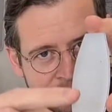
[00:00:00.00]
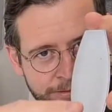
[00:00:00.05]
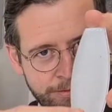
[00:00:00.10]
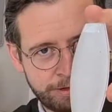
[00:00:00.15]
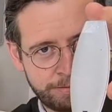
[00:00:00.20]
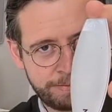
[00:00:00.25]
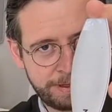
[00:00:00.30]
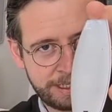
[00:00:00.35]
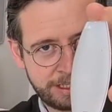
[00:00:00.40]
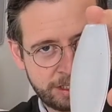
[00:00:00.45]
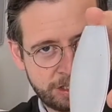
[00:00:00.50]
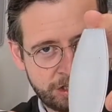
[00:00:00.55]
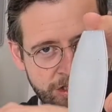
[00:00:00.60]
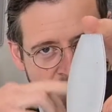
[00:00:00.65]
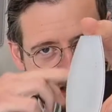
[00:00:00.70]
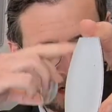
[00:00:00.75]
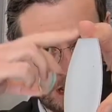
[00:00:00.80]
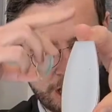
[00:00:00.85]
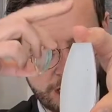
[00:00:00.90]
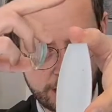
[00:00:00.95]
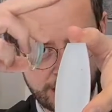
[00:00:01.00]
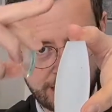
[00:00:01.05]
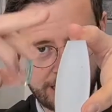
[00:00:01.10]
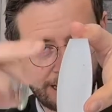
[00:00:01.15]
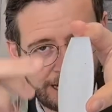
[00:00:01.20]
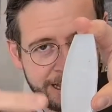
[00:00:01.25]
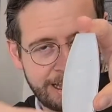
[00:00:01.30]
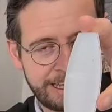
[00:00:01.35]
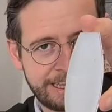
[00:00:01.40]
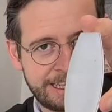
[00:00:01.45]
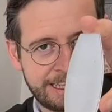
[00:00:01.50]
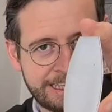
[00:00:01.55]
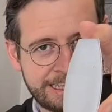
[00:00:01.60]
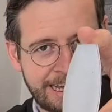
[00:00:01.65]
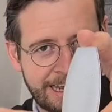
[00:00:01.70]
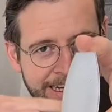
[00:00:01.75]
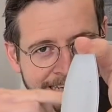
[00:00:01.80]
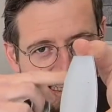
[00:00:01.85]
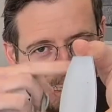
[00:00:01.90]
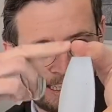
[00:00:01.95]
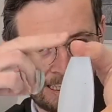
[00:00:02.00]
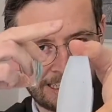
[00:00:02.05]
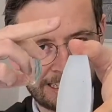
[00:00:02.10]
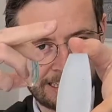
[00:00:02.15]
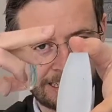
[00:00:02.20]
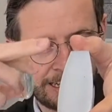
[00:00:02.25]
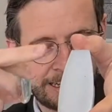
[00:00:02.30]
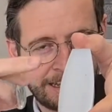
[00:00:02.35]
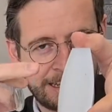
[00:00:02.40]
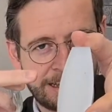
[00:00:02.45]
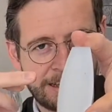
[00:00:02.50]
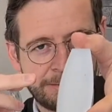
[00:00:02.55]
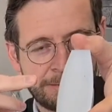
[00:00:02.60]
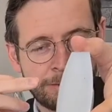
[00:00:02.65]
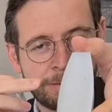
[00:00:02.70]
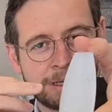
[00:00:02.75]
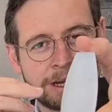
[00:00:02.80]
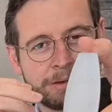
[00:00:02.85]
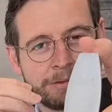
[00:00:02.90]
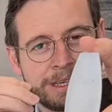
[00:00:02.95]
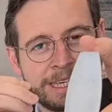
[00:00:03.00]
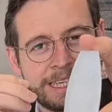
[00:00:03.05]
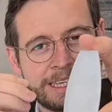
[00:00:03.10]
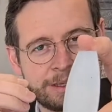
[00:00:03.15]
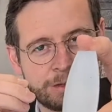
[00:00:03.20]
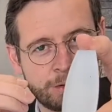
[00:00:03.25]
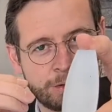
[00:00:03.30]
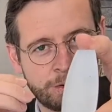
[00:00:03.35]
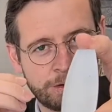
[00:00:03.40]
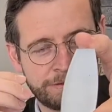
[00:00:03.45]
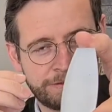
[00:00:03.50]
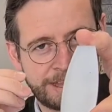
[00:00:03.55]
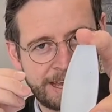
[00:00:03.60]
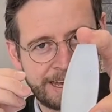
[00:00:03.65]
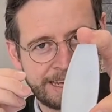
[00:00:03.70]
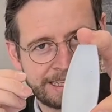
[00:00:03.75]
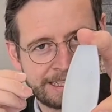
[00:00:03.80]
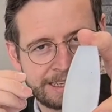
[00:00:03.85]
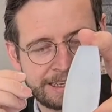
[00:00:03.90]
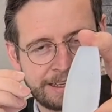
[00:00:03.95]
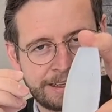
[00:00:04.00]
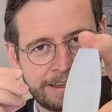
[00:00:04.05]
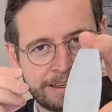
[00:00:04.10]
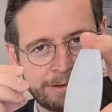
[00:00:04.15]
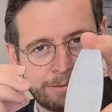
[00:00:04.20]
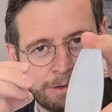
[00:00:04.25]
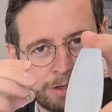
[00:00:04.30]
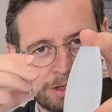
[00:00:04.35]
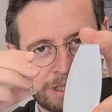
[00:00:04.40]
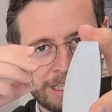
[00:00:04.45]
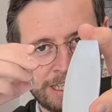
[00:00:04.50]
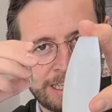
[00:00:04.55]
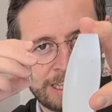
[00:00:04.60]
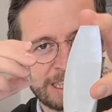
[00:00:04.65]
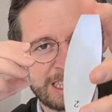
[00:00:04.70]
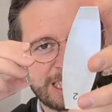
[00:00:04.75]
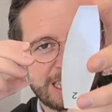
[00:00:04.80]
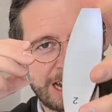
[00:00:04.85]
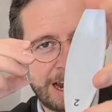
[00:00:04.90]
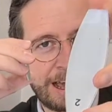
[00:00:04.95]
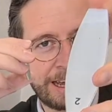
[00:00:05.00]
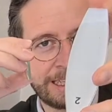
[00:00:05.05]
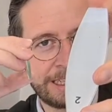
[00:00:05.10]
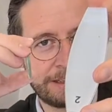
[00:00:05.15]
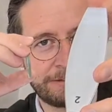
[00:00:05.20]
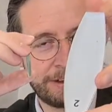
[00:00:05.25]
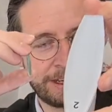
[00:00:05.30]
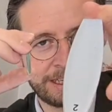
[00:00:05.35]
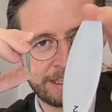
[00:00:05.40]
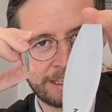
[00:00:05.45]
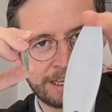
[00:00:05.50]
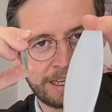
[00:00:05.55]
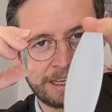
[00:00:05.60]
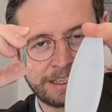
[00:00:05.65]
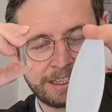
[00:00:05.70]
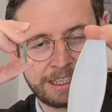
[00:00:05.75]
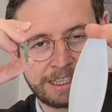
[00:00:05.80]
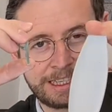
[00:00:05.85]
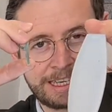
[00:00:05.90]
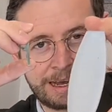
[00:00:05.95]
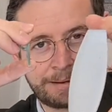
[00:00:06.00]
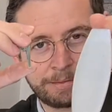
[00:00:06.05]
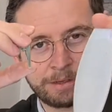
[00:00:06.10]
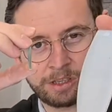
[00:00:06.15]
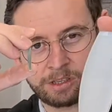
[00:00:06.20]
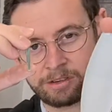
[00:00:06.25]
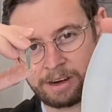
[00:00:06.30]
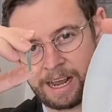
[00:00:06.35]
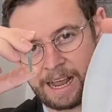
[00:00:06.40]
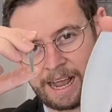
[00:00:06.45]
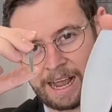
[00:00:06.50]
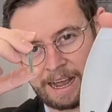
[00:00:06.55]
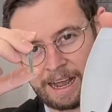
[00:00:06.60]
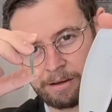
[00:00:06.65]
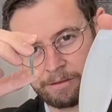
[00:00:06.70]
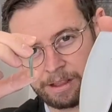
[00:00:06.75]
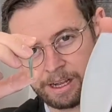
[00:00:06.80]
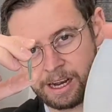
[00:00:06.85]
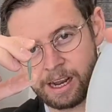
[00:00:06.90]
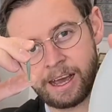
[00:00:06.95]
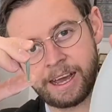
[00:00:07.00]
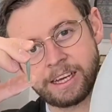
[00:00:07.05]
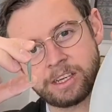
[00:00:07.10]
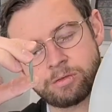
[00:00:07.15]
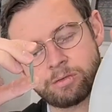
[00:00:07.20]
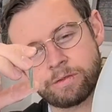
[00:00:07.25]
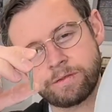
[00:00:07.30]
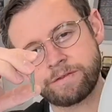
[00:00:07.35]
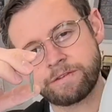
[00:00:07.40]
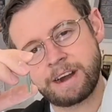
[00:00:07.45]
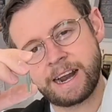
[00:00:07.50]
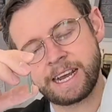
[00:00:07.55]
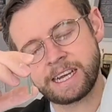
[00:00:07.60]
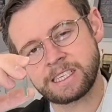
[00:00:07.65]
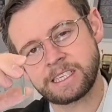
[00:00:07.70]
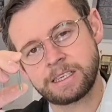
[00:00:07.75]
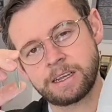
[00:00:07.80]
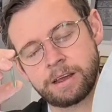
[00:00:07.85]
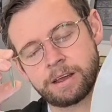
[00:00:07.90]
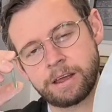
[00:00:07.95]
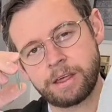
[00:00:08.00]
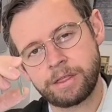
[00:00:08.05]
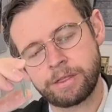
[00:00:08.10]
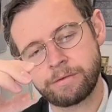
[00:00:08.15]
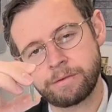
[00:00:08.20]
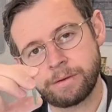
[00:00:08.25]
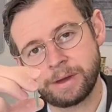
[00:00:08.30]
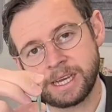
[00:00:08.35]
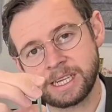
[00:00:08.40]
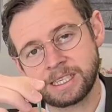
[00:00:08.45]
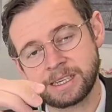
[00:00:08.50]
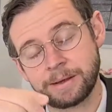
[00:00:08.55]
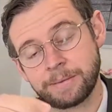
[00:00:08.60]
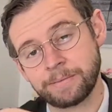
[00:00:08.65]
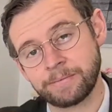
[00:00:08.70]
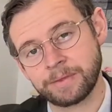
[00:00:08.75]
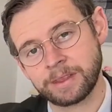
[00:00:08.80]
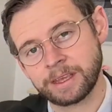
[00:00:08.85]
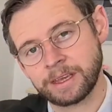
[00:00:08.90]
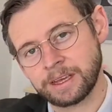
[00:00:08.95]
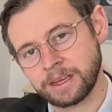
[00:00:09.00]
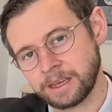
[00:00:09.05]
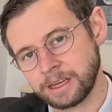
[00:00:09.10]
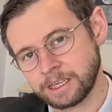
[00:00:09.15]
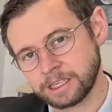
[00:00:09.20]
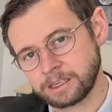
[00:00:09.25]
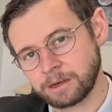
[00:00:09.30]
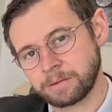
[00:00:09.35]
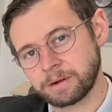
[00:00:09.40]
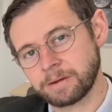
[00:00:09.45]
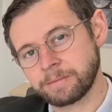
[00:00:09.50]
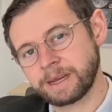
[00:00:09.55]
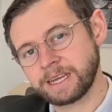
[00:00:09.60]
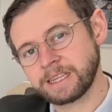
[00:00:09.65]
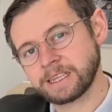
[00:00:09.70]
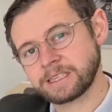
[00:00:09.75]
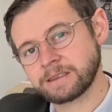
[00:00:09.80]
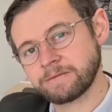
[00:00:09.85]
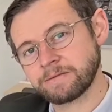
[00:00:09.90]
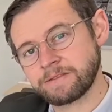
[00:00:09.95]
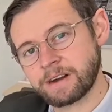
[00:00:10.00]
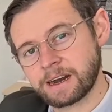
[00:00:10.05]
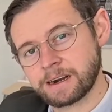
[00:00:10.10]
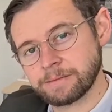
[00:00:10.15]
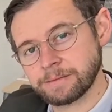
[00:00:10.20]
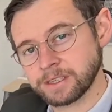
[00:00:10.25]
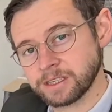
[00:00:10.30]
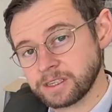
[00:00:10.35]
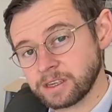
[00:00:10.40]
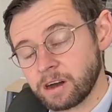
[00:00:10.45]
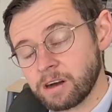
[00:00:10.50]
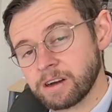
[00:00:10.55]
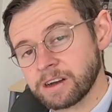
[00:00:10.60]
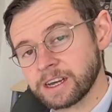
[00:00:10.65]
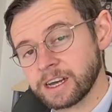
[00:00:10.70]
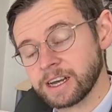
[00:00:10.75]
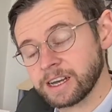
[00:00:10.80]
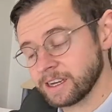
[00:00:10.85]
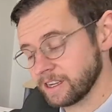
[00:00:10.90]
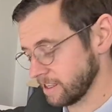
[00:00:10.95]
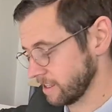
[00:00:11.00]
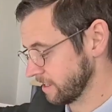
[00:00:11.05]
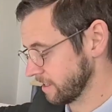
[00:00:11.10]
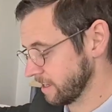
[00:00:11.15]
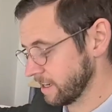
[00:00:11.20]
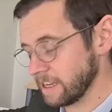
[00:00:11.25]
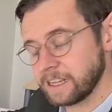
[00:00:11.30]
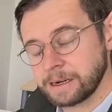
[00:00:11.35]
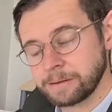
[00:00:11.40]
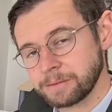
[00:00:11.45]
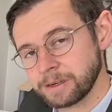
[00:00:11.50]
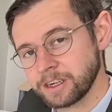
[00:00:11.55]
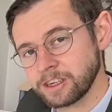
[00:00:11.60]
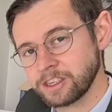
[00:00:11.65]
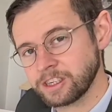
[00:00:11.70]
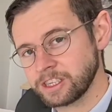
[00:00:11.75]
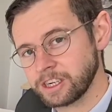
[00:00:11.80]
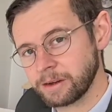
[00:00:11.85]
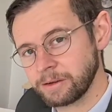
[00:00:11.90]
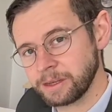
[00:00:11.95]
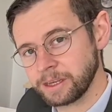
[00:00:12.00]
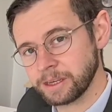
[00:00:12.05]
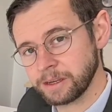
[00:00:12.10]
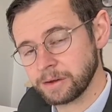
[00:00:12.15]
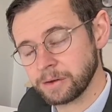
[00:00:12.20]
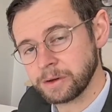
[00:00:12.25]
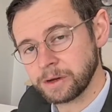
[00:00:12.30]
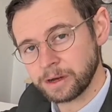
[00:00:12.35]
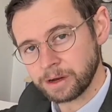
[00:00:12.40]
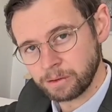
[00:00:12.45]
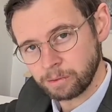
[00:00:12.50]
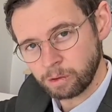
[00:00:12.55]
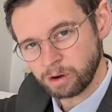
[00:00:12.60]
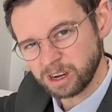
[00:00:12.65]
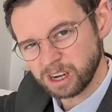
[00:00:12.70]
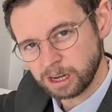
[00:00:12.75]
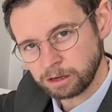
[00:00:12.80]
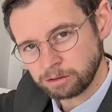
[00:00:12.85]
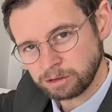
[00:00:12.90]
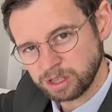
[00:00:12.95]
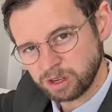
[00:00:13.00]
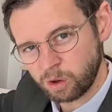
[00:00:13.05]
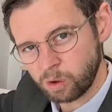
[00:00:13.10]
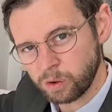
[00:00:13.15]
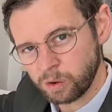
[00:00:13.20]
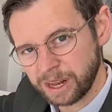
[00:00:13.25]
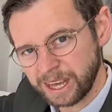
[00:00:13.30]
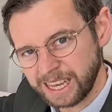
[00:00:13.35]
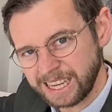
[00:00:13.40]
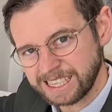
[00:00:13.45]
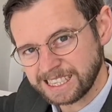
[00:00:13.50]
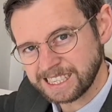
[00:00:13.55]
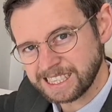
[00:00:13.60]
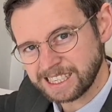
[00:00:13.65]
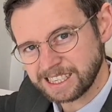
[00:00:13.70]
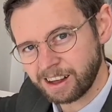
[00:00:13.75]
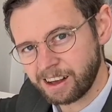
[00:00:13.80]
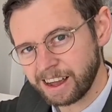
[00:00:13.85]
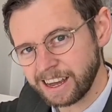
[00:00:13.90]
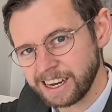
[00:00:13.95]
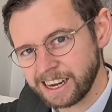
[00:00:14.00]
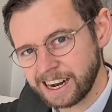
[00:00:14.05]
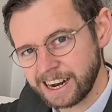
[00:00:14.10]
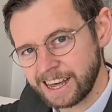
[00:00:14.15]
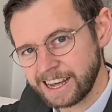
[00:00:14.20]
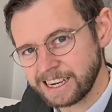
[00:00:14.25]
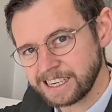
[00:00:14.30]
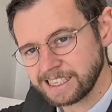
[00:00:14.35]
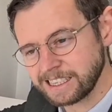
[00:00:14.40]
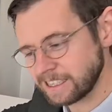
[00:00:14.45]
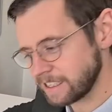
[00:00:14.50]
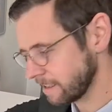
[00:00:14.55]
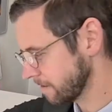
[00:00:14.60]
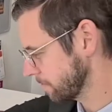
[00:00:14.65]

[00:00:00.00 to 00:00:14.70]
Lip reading: would be circular in this axis, but we don't need all of that. We just need a slice of it to demonstrate how the light refracts through it. So I'm going to make this environment darker, and then I'm going to show you what goes on inside a lens.